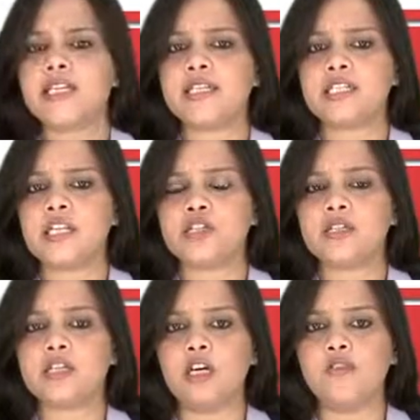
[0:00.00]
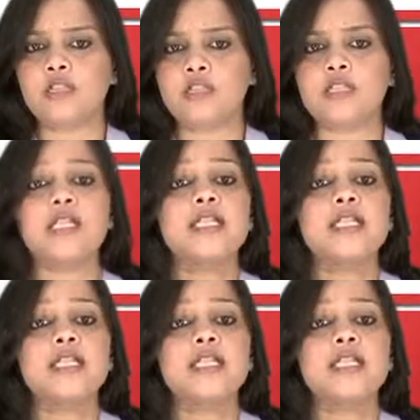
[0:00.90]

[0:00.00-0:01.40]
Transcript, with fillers: Attestation Services